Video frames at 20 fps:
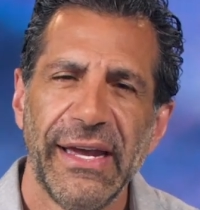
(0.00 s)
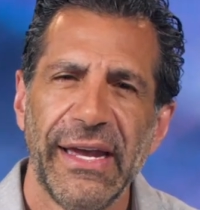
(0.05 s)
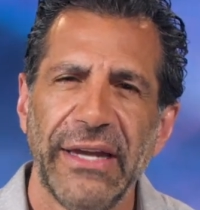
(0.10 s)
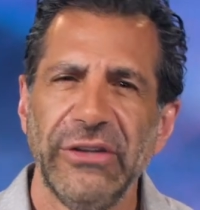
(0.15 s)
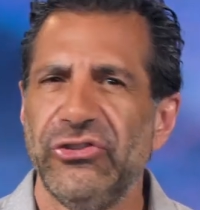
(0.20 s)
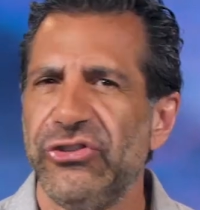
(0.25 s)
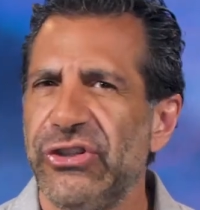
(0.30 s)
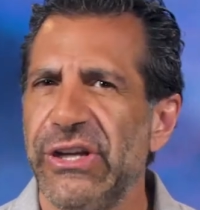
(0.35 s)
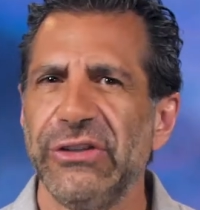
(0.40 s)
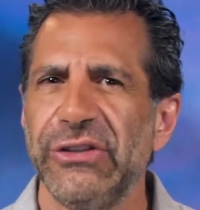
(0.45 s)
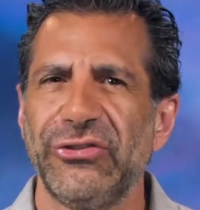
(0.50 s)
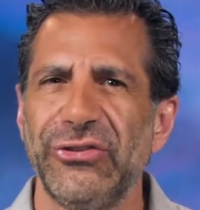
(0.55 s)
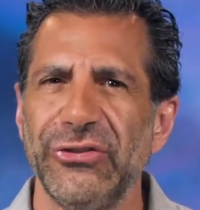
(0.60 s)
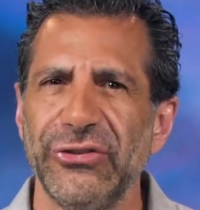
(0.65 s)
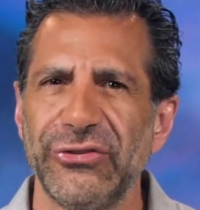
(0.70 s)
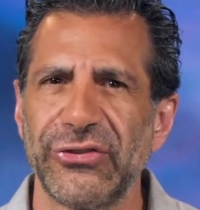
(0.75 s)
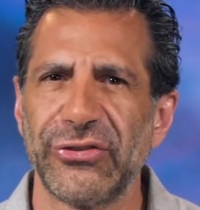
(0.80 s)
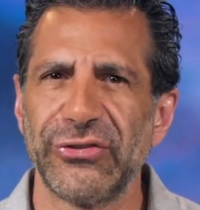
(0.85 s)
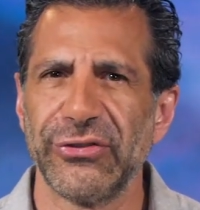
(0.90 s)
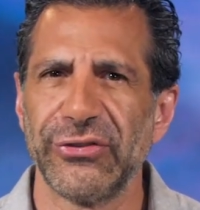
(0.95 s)
And
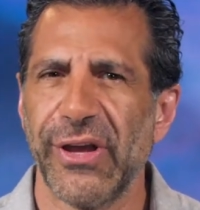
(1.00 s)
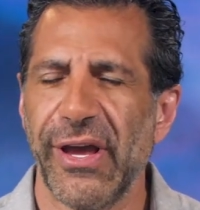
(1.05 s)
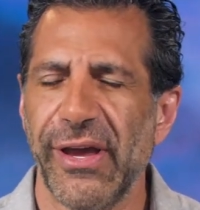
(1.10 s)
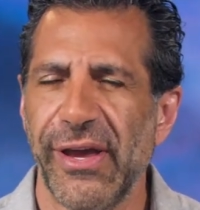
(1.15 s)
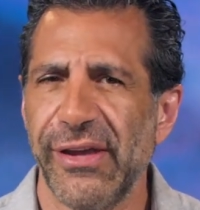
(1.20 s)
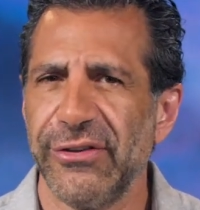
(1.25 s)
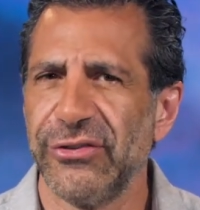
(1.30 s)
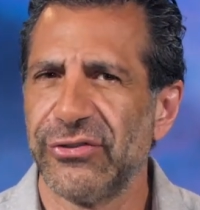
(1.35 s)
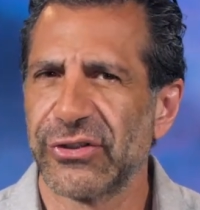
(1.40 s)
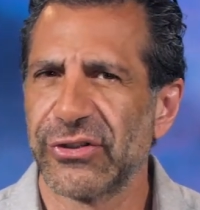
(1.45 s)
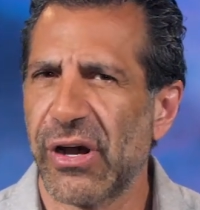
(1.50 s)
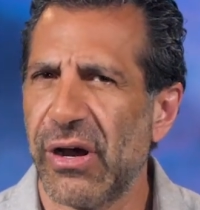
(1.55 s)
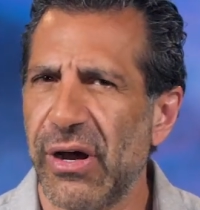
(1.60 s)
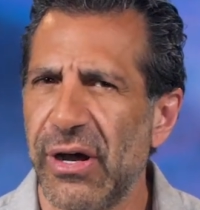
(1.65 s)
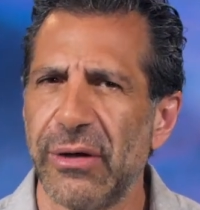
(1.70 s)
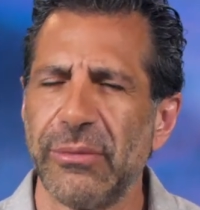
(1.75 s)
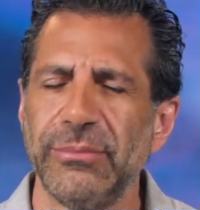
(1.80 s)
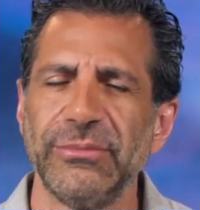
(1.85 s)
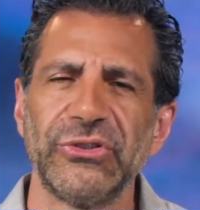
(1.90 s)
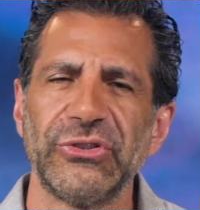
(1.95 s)
Jesus has
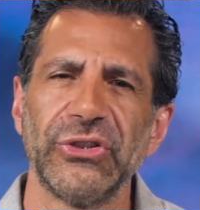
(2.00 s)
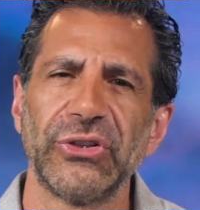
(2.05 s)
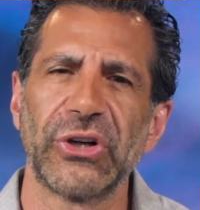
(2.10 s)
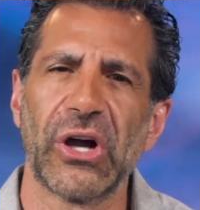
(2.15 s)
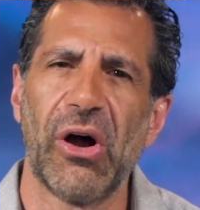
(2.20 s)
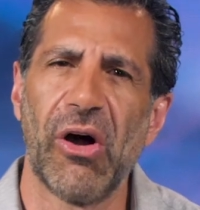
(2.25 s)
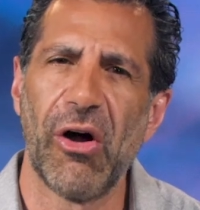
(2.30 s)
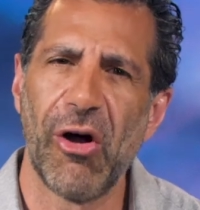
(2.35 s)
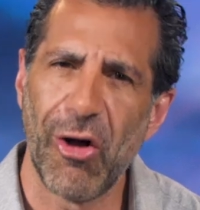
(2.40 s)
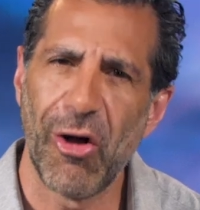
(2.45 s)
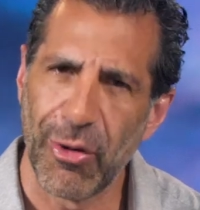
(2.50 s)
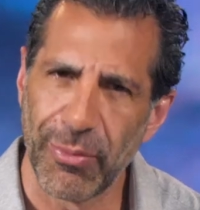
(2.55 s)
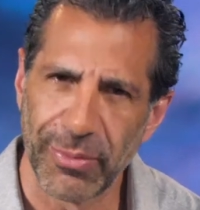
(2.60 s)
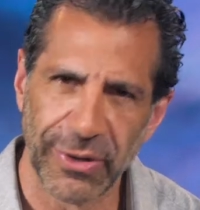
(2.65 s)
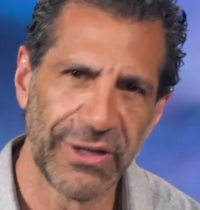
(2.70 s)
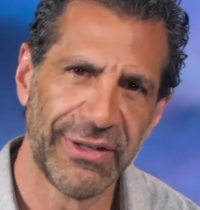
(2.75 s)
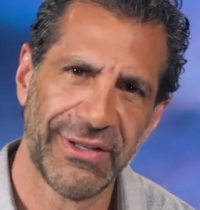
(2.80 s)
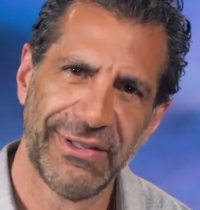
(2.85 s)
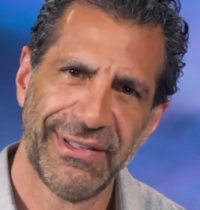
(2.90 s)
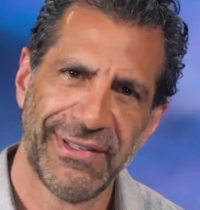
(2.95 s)
come to
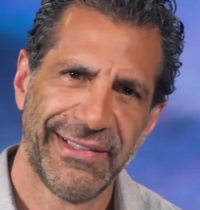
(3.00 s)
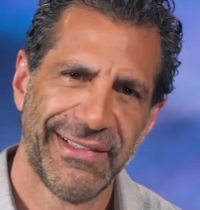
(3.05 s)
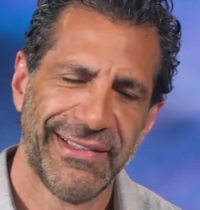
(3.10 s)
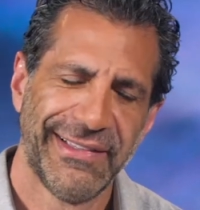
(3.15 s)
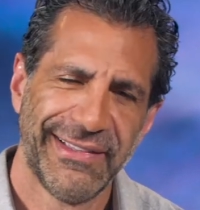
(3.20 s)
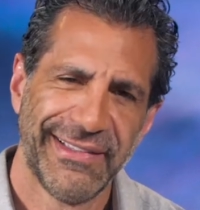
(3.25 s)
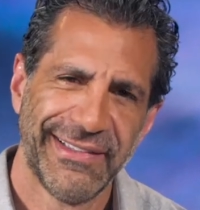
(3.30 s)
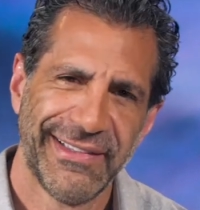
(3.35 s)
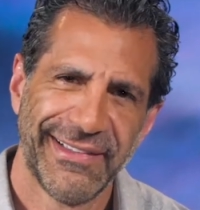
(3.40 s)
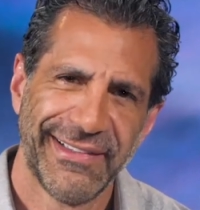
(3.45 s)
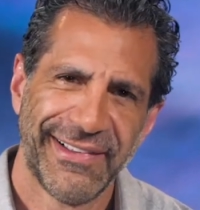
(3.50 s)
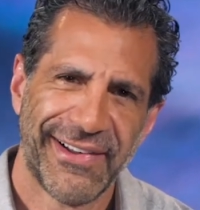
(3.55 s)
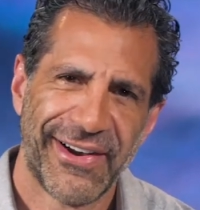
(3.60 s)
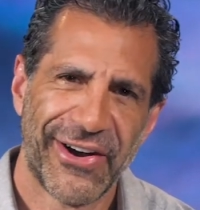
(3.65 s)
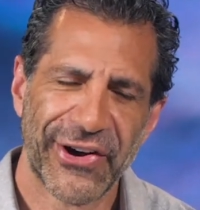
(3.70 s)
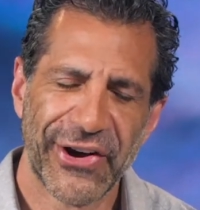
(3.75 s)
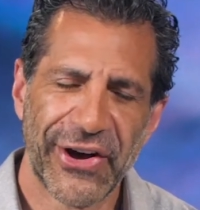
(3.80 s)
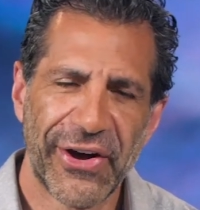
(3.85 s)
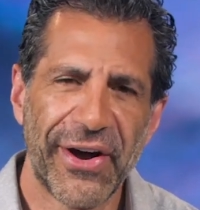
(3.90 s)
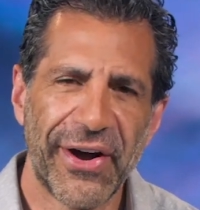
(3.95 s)
calm
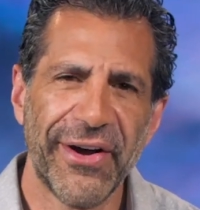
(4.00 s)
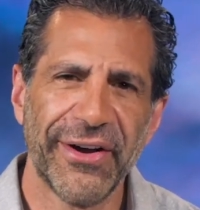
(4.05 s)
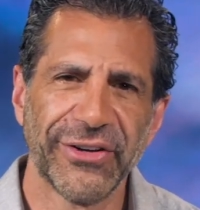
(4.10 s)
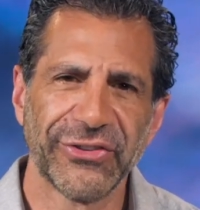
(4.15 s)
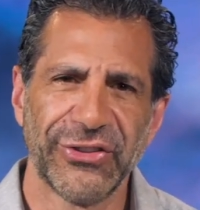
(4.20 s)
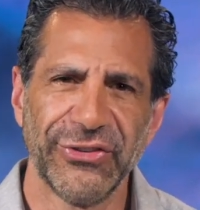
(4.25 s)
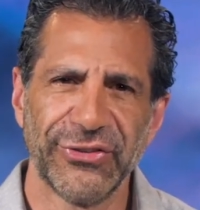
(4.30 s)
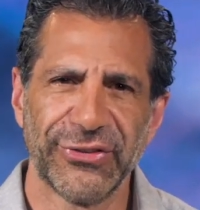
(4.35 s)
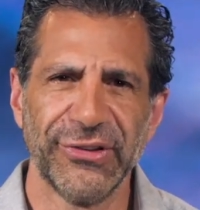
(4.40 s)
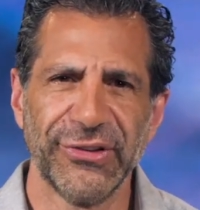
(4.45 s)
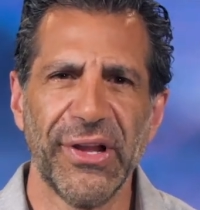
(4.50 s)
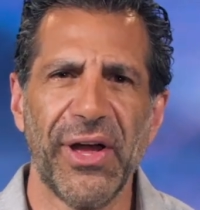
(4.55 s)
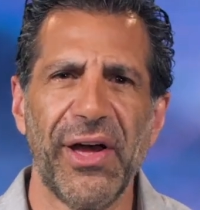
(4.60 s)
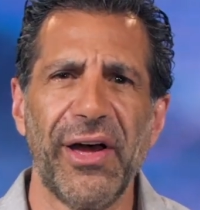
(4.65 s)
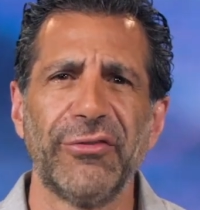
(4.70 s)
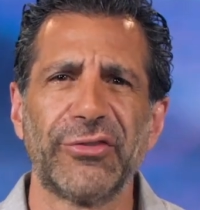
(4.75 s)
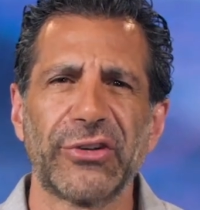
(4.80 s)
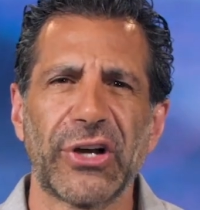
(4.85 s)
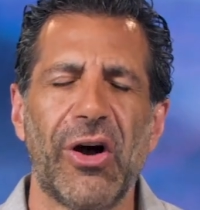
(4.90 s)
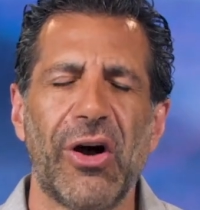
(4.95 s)
our hearts. His
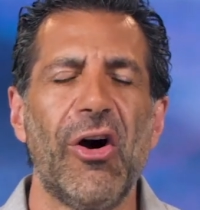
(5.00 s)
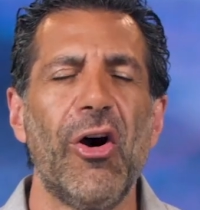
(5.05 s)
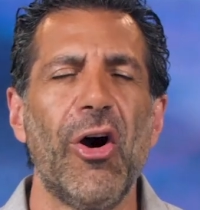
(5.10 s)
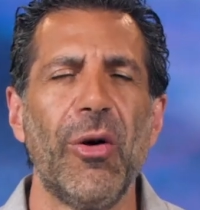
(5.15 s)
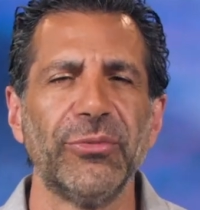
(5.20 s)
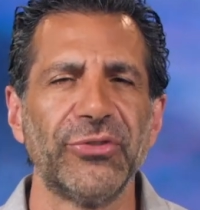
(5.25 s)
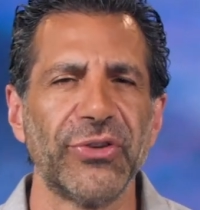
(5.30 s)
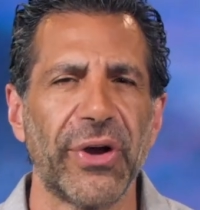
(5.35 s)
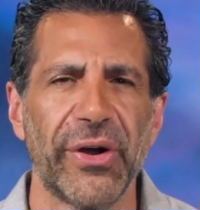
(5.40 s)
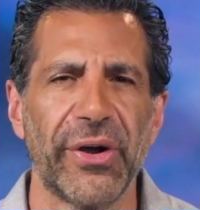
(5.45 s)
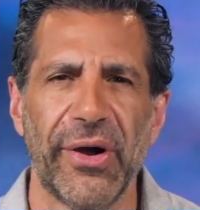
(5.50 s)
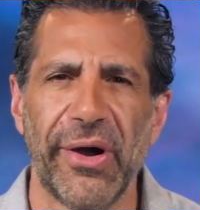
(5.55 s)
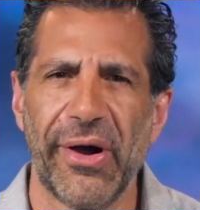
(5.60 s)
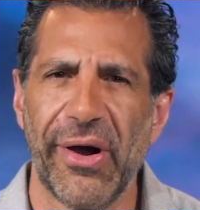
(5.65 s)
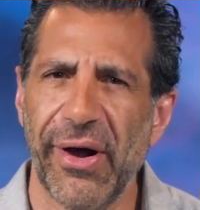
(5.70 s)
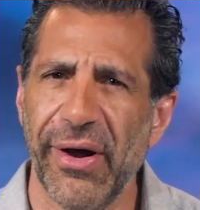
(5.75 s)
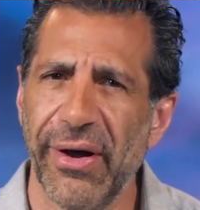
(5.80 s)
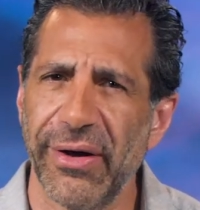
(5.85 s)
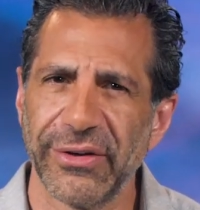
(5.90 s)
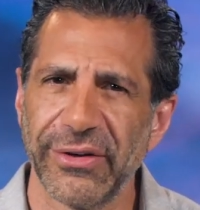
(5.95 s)
love calms our
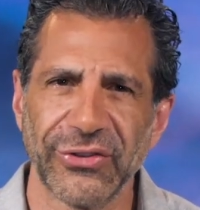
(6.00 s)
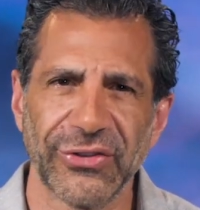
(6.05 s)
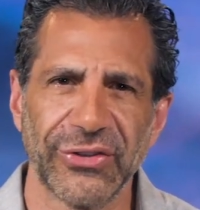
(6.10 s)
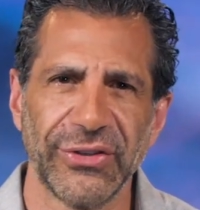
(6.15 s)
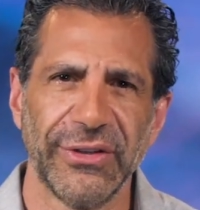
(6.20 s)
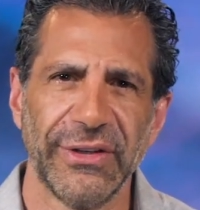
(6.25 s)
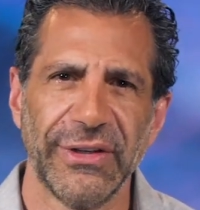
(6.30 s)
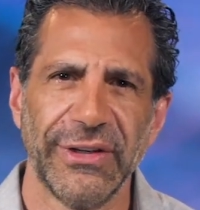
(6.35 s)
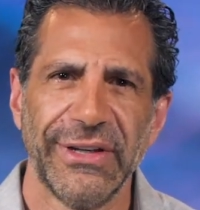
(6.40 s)
heart.